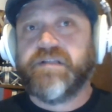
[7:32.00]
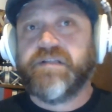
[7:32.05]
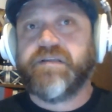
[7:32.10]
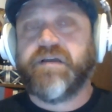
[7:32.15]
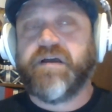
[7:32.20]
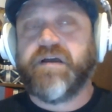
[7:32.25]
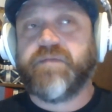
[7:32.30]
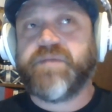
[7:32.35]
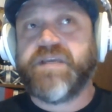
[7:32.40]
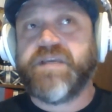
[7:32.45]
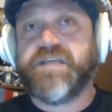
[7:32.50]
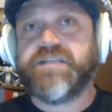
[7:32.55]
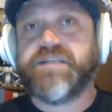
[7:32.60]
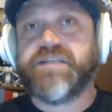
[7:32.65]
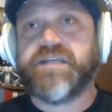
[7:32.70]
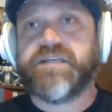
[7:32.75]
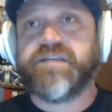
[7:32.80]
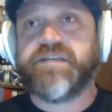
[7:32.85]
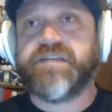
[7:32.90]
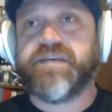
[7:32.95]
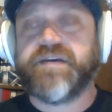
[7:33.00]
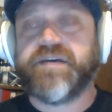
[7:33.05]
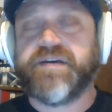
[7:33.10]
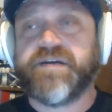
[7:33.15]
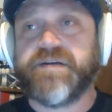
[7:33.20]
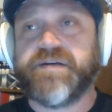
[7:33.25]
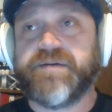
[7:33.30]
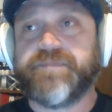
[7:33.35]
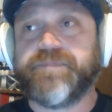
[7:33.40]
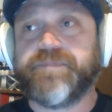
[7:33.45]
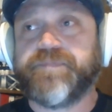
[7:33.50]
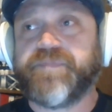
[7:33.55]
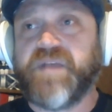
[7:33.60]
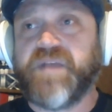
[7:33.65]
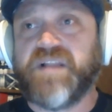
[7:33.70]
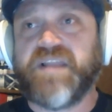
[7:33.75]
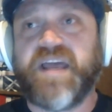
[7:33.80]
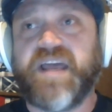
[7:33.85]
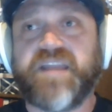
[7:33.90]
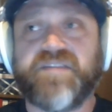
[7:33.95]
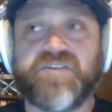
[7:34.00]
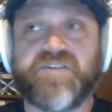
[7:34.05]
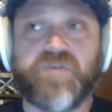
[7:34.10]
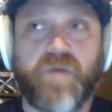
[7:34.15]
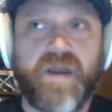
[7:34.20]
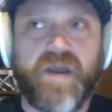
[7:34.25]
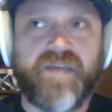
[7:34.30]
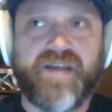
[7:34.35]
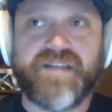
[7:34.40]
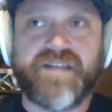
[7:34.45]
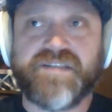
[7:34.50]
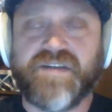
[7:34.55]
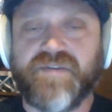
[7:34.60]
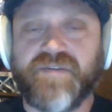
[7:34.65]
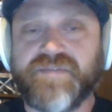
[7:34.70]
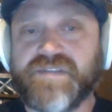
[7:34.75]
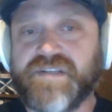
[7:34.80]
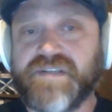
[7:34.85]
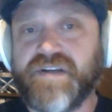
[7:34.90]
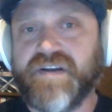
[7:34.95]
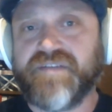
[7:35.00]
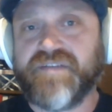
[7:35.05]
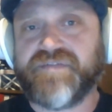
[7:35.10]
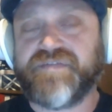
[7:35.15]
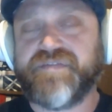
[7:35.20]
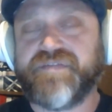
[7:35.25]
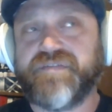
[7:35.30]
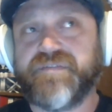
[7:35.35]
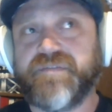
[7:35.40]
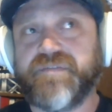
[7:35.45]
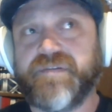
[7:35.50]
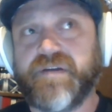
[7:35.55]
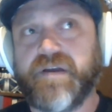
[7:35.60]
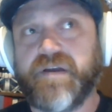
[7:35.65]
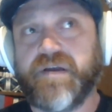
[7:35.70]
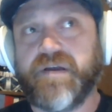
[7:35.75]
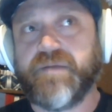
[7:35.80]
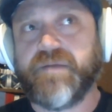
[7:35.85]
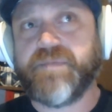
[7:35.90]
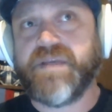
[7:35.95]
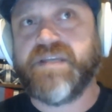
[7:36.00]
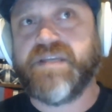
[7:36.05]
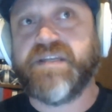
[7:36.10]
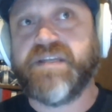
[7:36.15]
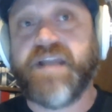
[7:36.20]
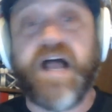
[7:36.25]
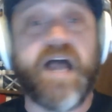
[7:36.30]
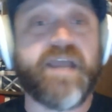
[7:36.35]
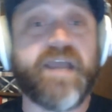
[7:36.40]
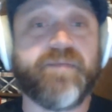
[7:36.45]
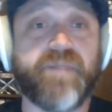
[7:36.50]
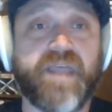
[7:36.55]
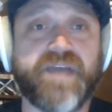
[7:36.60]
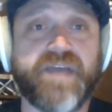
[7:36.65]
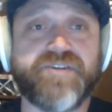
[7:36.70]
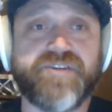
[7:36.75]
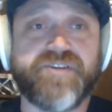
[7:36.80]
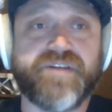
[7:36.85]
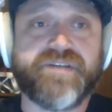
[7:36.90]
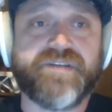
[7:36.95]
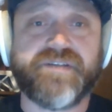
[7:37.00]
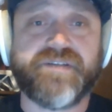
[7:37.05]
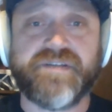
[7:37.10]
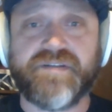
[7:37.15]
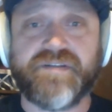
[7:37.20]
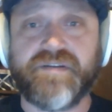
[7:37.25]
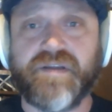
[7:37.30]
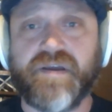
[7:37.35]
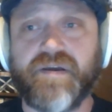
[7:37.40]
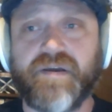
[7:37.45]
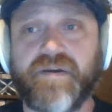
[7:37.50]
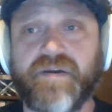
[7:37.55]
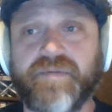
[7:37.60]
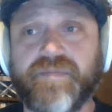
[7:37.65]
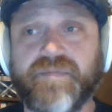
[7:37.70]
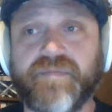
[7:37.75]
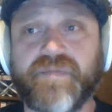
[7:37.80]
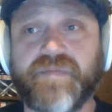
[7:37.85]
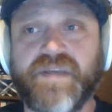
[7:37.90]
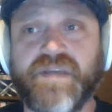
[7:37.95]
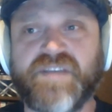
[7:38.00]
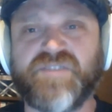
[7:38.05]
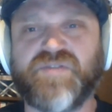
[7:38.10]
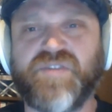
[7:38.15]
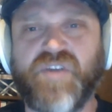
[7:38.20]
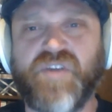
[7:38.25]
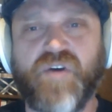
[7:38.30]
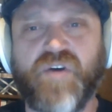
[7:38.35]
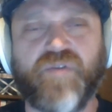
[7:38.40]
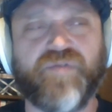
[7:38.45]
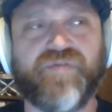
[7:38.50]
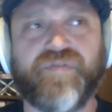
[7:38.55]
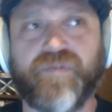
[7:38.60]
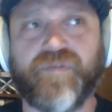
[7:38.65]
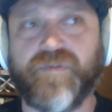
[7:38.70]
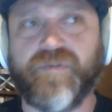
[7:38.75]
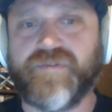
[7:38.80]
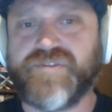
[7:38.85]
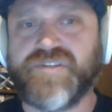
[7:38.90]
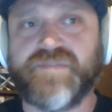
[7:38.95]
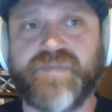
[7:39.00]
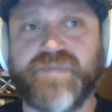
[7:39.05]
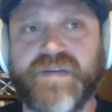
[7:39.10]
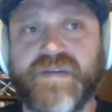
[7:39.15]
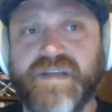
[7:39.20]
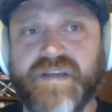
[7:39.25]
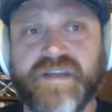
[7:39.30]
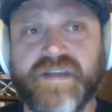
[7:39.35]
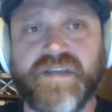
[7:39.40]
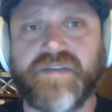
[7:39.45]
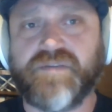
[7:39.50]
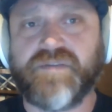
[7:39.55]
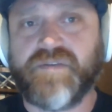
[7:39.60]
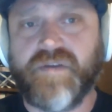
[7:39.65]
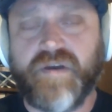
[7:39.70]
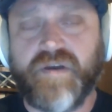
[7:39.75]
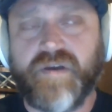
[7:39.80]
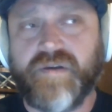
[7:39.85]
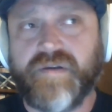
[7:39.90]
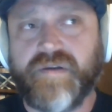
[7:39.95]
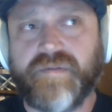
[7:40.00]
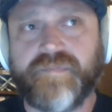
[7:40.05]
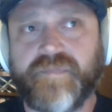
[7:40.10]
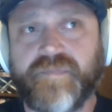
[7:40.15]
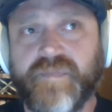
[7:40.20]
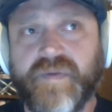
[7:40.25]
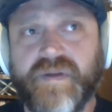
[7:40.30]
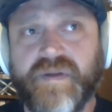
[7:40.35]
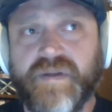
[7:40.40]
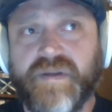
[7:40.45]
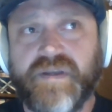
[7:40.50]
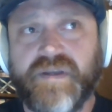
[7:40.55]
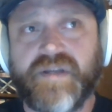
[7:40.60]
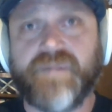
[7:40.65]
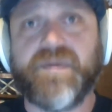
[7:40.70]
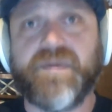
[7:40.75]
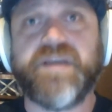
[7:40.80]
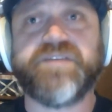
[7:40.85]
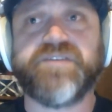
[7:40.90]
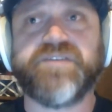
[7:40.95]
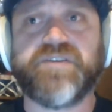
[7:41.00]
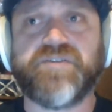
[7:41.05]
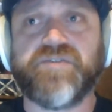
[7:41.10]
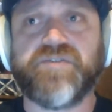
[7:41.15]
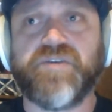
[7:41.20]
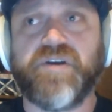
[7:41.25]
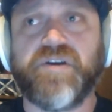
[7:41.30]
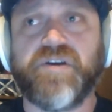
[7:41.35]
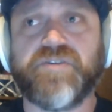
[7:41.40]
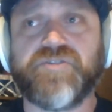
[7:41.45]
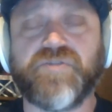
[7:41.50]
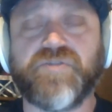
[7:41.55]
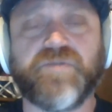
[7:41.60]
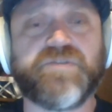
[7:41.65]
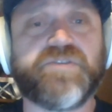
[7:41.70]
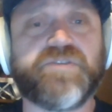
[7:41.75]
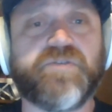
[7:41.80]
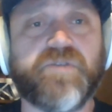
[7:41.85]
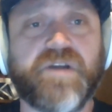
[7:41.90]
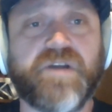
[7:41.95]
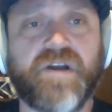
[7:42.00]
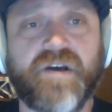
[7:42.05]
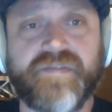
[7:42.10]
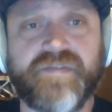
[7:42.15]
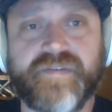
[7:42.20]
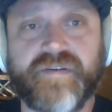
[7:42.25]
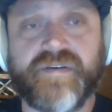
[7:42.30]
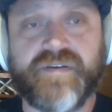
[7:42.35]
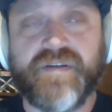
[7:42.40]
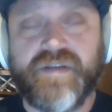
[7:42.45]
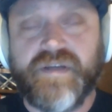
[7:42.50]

Um, he did the a lot of the Twilight Zone stuff. Um, he did I Am Legend. Um, he's known for just being a, uh, an amazing uh, short story author.